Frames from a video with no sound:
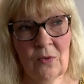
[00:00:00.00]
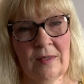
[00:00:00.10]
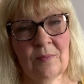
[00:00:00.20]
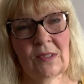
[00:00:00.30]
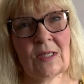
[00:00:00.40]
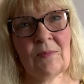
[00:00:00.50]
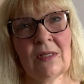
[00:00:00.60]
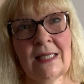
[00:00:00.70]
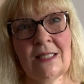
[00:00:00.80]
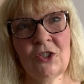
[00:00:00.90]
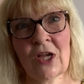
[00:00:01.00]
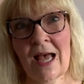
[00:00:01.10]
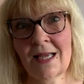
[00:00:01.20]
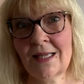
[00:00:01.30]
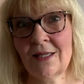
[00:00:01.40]
one, but I'm thinking
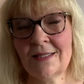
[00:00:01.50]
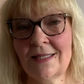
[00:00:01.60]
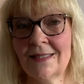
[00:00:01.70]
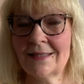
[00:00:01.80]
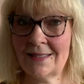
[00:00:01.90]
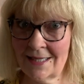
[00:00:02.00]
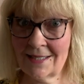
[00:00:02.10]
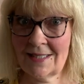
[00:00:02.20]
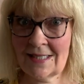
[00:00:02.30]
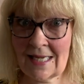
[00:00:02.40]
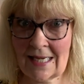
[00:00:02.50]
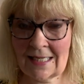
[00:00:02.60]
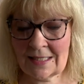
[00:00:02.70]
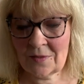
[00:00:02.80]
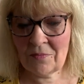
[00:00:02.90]
Jack at nearly
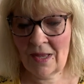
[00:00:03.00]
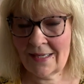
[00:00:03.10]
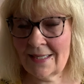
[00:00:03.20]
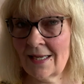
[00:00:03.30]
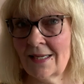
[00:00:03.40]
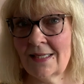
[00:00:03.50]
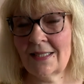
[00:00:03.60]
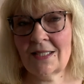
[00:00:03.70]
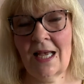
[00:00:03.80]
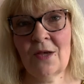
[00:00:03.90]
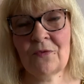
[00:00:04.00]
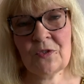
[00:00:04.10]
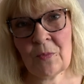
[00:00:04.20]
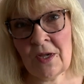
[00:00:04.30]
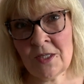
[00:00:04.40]
6 might like to have the
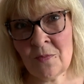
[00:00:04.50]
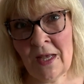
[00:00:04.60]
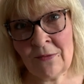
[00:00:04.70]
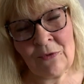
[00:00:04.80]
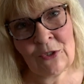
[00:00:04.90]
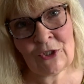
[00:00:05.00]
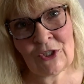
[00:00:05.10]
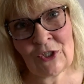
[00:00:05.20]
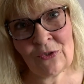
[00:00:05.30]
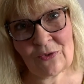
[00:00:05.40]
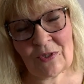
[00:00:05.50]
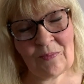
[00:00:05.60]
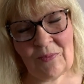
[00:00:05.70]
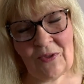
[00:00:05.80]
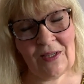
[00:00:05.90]
Spider-Man version or
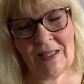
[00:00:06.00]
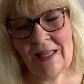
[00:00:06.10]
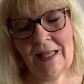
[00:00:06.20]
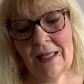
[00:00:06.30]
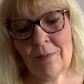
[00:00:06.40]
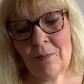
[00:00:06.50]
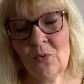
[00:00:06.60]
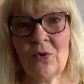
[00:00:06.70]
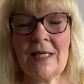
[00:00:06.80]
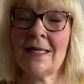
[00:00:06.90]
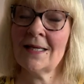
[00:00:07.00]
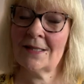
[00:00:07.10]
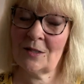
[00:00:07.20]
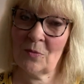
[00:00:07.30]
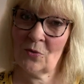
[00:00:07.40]
something more. He
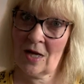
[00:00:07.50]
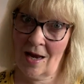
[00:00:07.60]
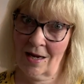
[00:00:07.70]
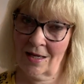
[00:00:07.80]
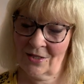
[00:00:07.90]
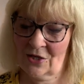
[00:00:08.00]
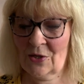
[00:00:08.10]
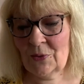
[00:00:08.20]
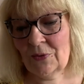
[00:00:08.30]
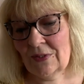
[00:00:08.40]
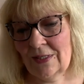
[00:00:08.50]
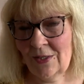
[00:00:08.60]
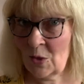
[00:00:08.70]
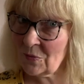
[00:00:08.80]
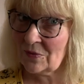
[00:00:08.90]
likes more colour, so
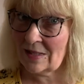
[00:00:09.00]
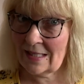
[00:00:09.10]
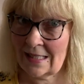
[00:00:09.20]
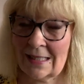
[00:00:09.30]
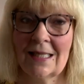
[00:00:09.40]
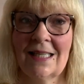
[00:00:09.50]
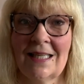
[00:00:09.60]
hopefully